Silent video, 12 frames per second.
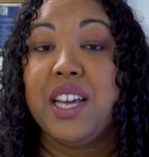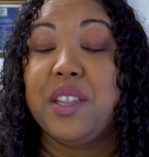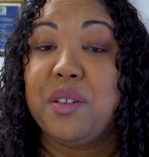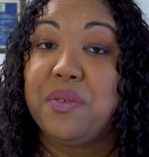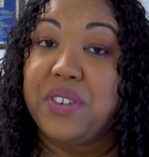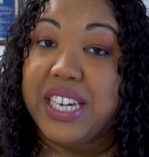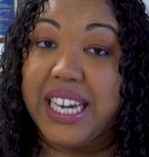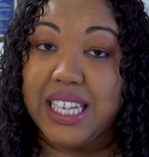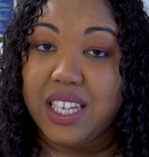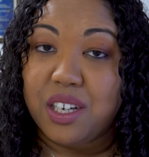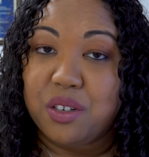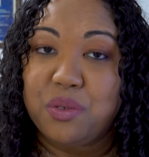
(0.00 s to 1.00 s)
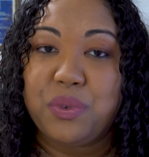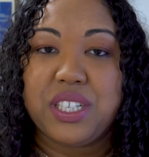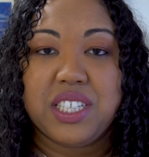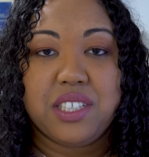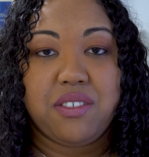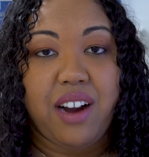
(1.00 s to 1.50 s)
the VA loan, which
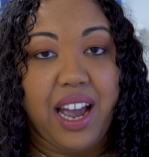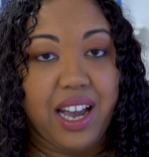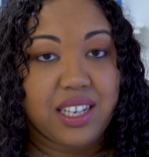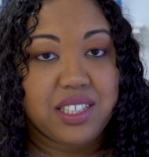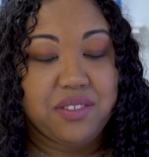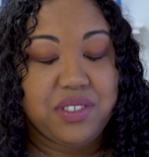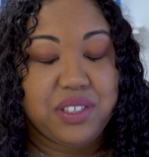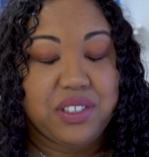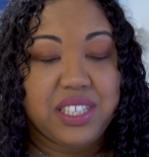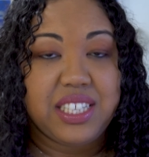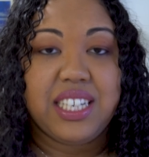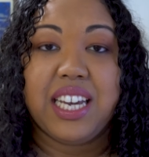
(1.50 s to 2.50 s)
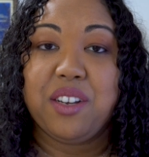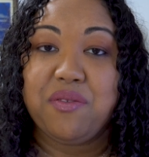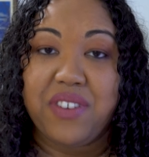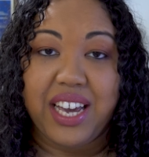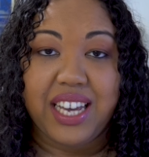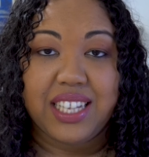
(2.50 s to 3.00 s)
is for active duty and
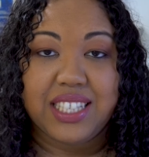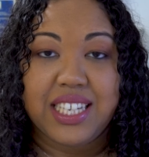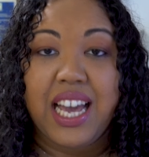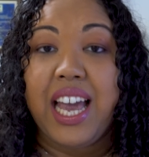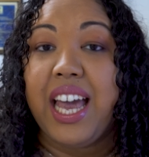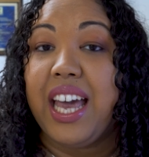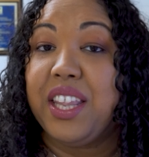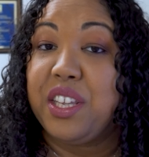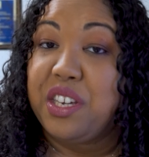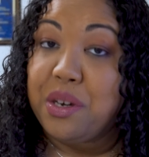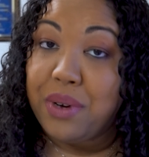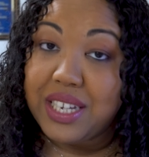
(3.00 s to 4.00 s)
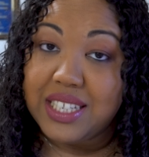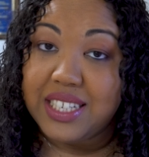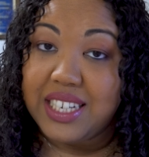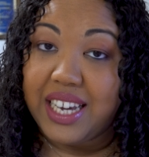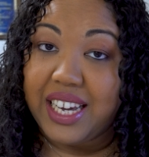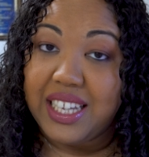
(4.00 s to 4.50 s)
vets, and the
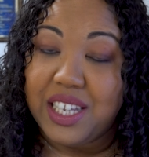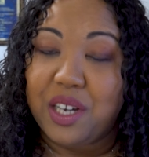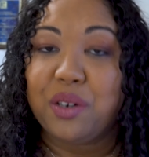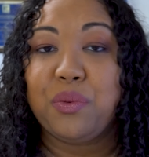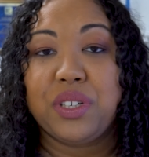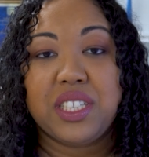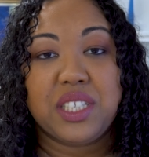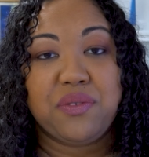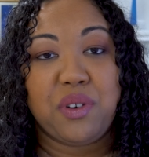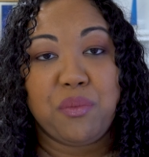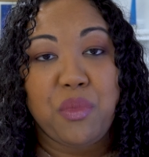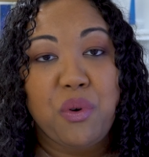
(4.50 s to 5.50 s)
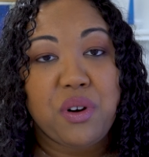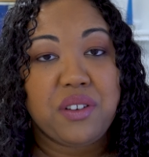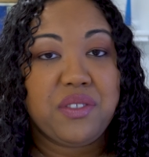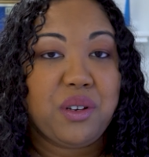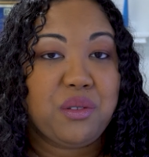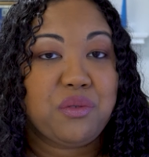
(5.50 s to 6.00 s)
USDA loan, which is for more of
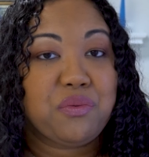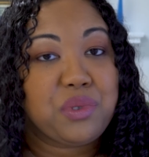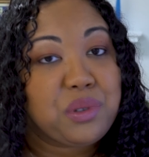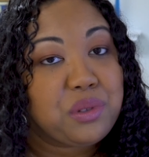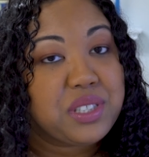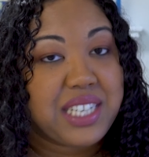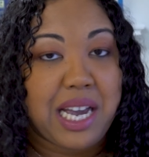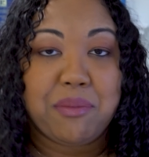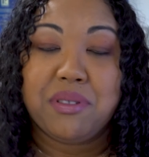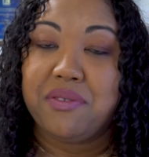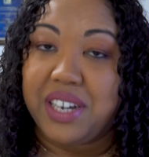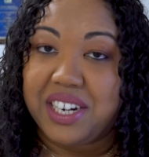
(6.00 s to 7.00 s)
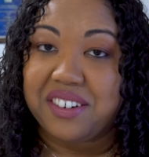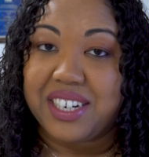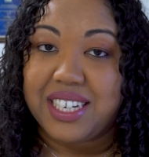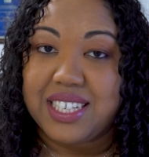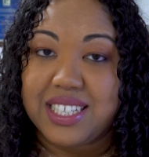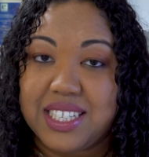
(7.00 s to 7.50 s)
those rural type of
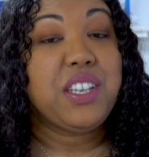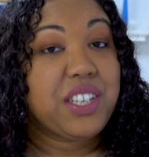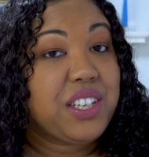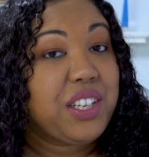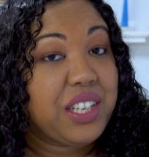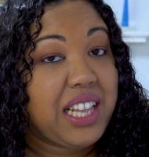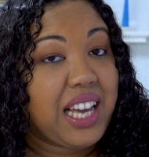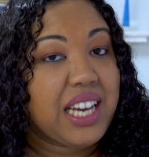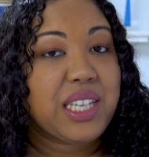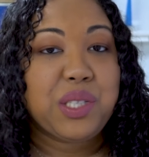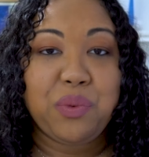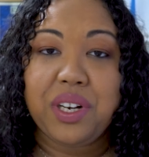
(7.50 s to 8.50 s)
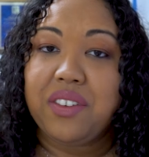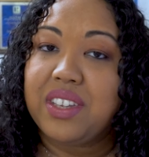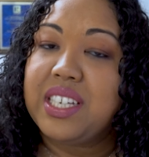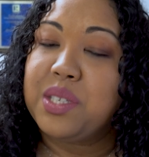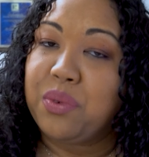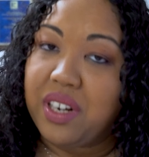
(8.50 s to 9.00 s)
areas. You can utilize one of
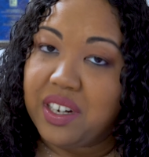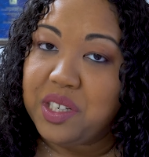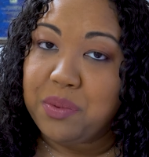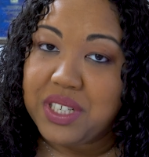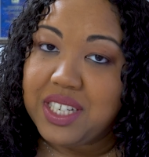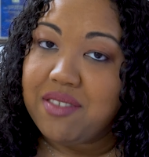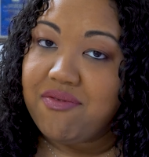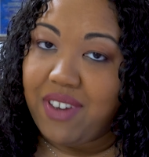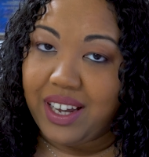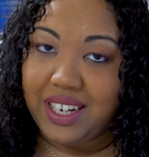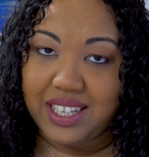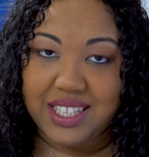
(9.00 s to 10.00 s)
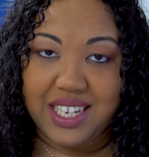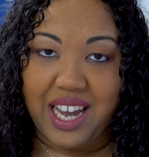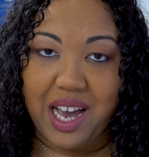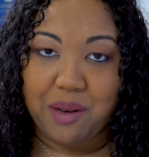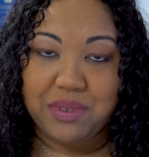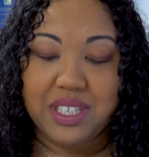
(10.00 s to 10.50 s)
these 100% financing
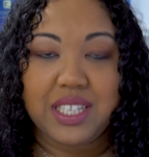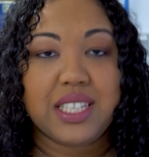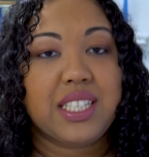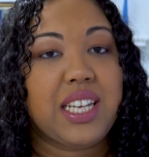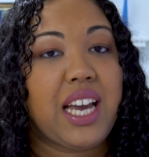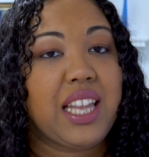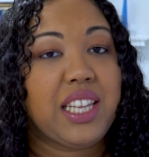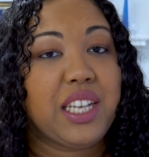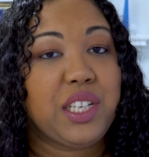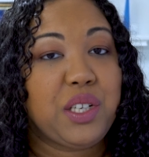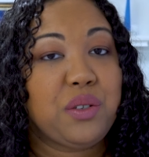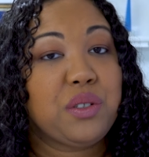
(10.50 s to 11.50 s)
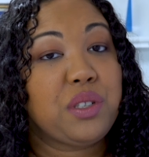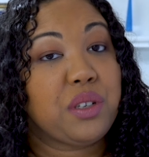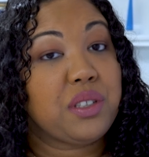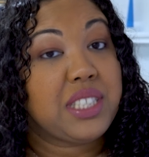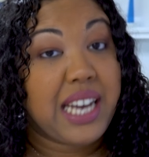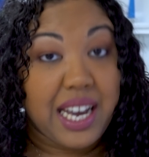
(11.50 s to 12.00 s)
options and then use
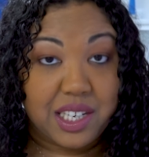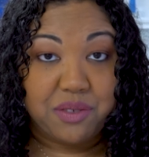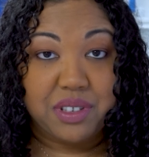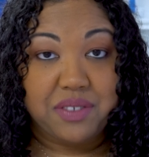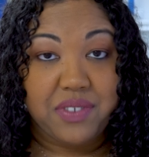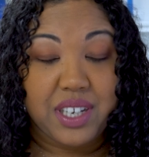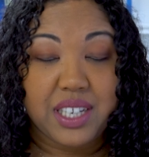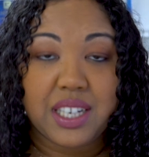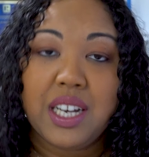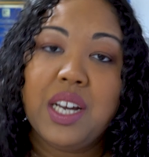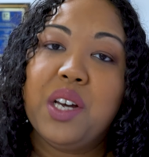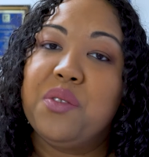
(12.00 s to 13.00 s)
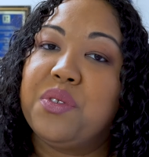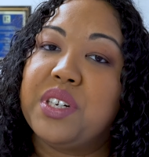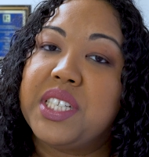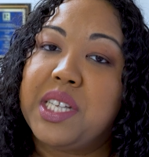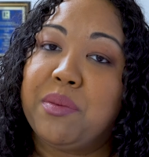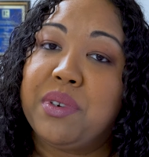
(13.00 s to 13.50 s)
your tax refund for
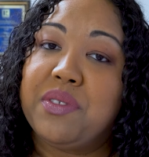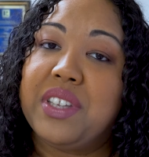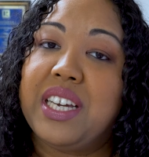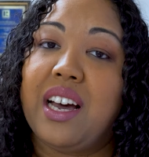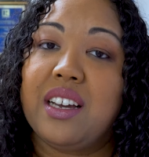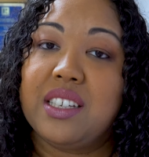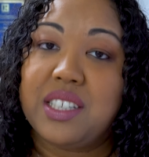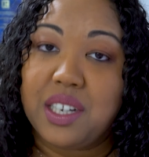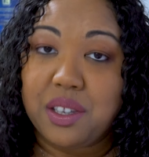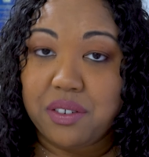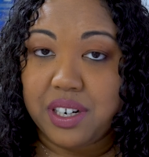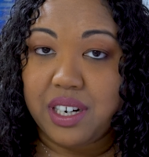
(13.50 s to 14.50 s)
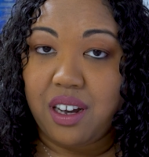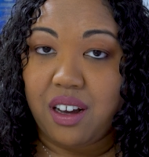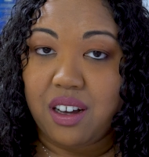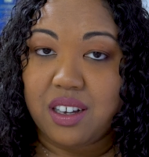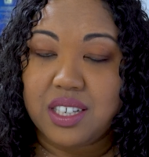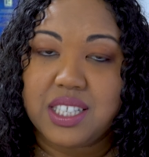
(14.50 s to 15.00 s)
some of the auxiliary
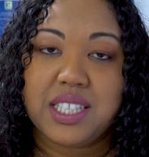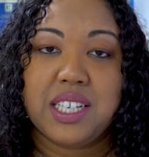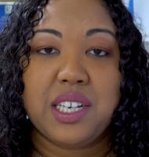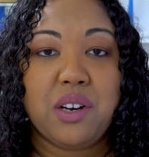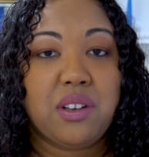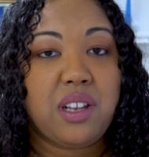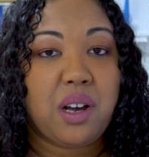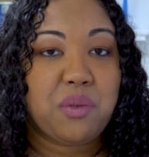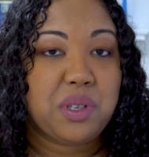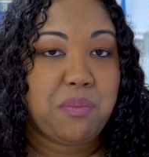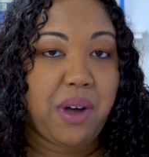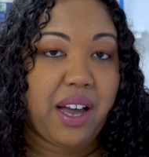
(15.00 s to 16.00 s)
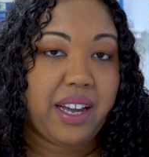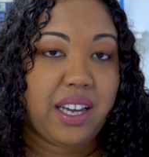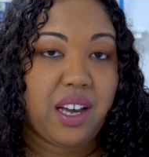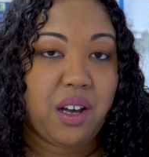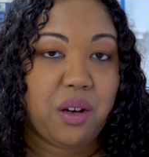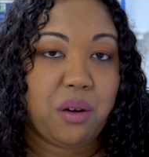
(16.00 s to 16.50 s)
costs that go along with buying a
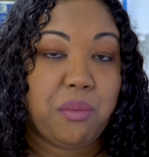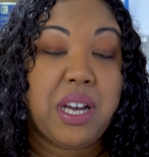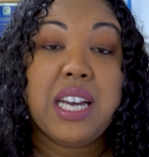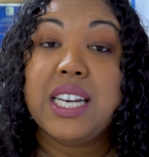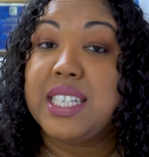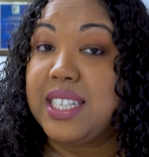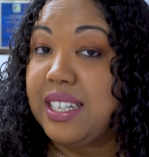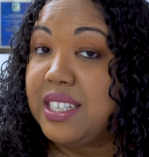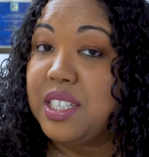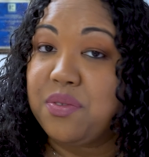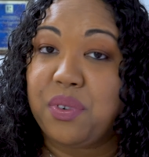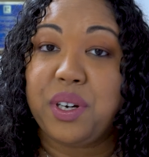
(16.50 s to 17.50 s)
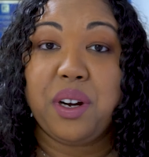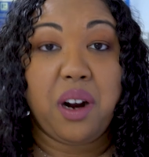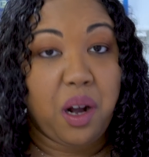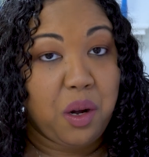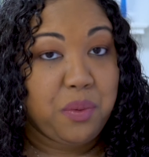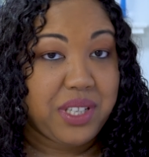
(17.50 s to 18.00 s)
home, such as for your
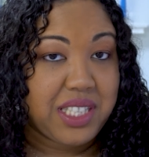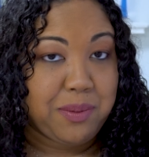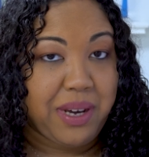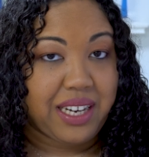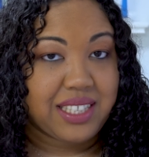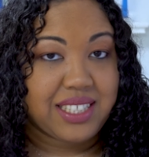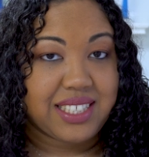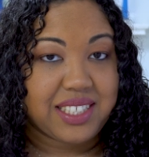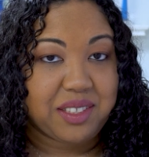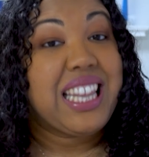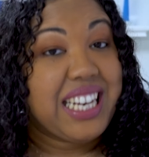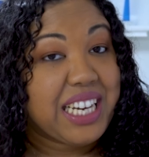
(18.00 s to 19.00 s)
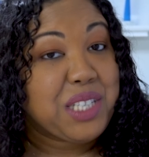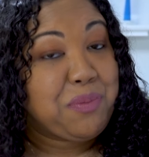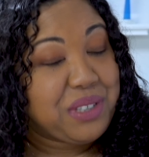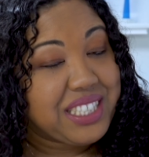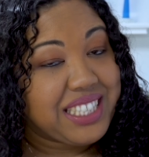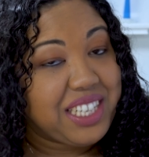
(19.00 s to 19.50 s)
home inspection. The next
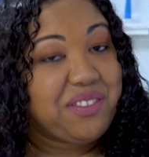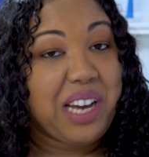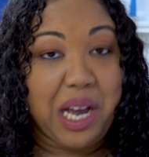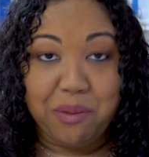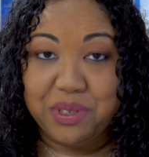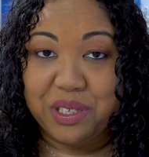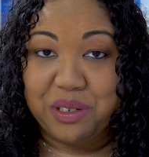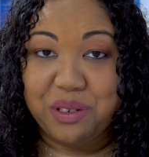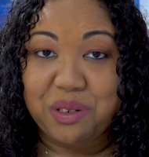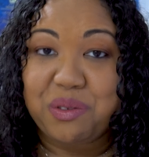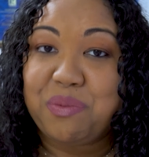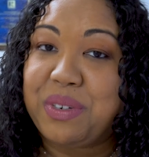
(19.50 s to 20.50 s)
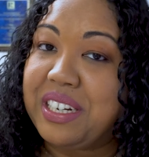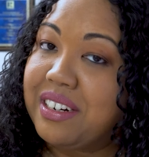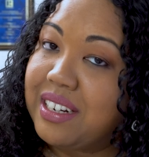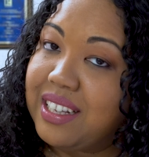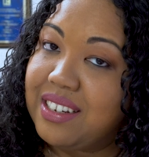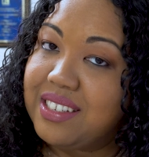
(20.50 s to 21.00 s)
perceived obstacle would be your
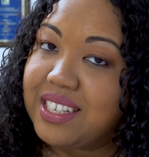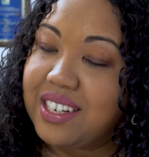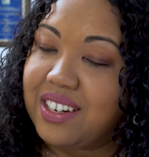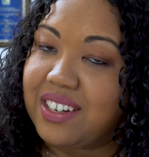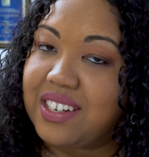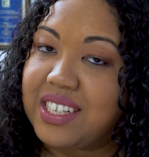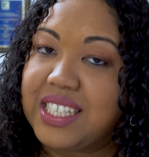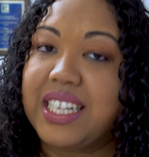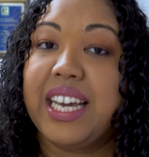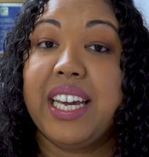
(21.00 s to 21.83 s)
closing costs.